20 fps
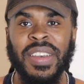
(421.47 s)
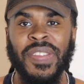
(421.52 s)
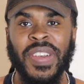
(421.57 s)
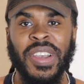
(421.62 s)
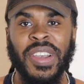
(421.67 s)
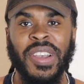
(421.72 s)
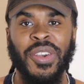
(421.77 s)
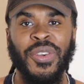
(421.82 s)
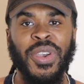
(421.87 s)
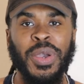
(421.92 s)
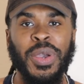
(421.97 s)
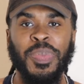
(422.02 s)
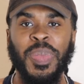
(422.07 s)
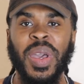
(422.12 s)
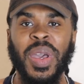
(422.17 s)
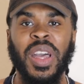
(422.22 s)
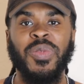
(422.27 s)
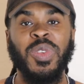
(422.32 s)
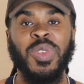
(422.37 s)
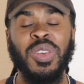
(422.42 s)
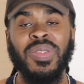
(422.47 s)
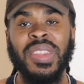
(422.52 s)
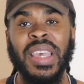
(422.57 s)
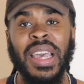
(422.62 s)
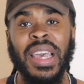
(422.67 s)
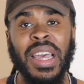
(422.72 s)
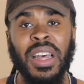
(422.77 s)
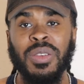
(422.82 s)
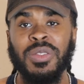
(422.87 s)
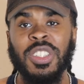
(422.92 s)
career path, you
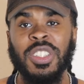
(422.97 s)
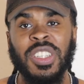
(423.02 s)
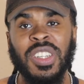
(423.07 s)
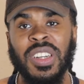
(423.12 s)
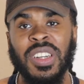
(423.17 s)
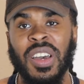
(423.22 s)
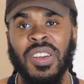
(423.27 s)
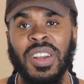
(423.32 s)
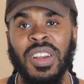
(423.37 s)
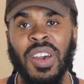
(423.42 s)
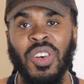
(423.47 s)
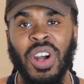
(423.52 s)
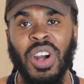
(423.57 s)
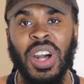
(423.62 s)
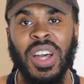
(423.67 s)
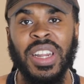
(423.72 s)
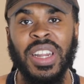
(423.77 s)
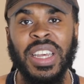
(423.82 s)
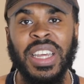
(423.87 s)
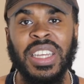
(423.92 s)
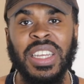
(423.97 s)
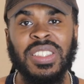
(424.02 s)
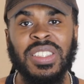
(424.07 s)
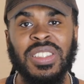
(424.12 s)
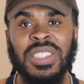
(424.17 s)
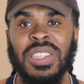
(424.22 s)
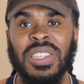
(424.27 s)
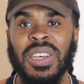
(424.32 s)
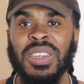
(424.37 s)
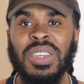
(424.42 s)
damn sure don't know all the answers.
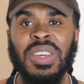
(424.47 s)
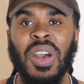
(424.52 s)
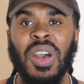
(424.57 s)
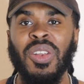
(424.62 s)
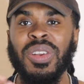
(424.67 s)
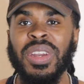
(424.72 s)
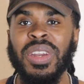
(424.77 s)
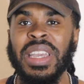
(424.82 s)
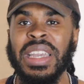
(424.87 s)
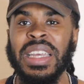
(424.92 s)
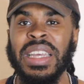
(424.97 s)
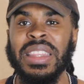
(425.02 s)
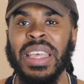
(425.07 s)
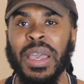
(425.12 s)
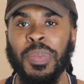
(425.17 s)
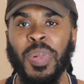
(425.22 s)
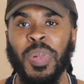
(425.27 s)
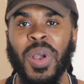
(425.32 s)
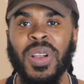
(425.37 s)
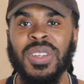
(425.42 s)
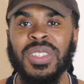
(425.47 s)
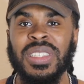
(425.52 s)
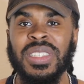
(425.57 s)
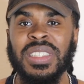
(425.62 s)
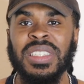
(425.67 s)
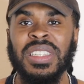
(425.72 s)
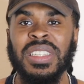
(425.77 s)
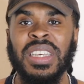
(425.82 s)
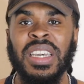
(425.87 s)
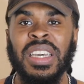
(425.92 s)
So you gonna need that
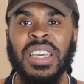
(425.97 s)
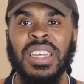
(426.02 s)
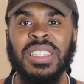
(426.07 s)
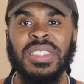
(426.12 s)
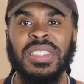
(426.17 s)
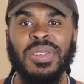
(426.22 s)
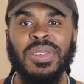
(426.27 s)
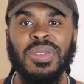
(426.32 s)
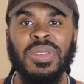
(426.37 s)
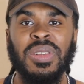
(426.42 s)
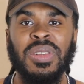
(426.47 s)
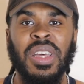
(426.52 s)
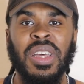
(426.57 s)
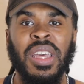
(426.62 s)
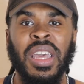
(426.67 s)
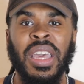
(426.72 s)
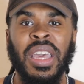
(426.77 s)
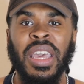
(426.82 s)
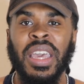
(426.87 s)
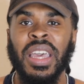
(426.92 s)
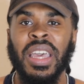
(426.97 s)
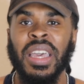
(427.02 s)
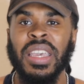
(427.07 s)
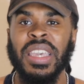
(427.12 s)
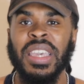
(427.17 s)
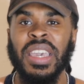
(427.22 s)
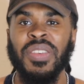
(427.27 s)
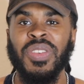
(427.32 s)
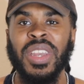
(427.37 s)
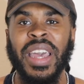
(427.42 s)
person to
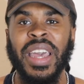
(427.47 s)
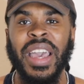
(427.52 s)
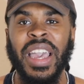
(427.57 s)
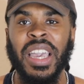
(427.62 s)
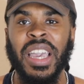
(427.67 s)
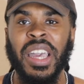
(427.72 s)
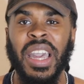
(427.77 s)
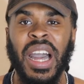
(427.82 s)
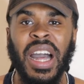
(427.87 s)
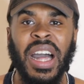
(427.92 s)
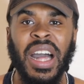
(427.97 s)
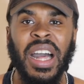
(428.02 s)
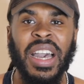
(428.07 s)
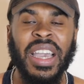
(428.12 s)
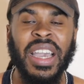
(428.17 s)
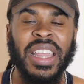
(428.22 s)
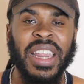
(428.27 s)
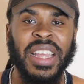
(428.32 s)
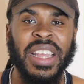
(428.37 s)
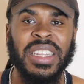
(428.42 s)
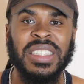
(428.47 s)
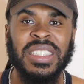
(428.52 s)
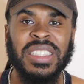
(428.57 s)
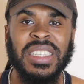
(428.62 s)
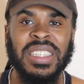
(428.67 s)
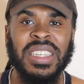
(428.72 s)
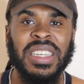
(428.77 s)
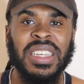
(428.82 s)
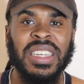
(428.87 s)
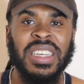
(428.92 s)
give you that guidance
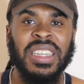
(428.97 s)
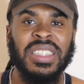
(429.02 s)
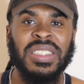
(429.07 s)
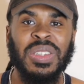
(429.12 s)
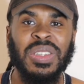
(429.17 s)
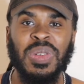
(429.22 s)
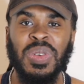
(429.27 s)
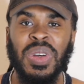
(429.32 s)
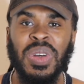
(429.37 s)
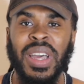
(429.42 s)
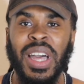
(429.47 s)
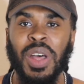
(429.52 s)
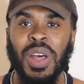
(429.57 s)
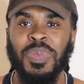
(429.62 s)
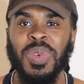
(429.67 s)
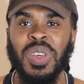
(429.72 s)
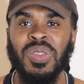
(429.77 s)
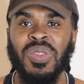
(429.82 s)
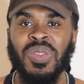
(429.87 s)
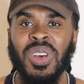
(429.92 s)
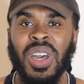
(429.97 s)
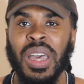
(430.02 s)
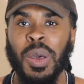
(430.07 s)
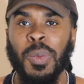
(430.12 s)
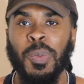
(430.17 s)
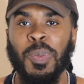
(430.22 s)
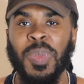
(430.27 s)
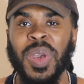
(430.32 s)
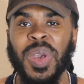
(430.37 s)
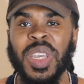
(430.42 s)
to help you
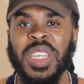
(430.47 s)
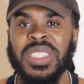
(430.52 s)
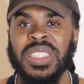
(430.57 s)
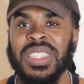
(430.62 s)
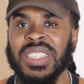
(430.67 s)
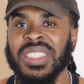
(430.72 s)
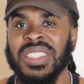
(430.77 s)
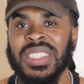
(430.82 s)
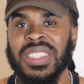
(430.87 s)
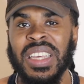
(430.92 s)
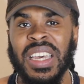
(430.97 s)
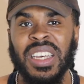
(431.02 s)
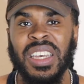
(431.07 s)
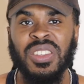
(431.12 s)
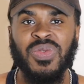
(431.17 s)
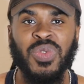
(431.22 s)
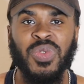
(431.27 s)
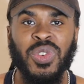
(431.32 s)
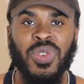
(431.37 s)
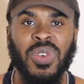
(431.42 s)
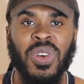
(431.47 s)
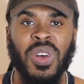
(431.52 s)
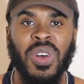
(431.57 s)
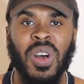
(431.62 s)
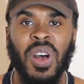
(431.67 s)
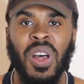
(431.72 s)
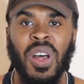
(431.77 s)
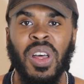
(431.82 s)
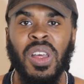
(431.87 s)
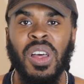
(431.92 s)
be successful
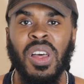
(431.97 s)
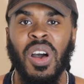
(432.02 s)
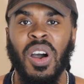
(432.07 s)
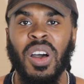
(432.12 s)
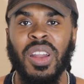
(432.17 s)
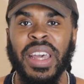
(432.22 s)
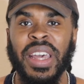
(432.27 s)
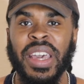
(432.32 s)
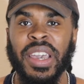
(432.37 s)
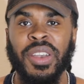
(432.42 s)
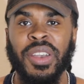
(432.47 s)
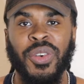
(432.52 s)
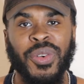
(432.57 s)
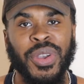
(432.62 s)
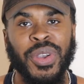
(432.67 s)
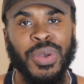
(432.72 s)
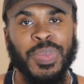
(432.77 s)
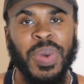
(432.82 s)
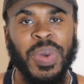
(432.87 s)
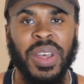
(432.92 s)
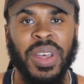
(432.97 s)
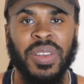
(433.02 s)
on that career path.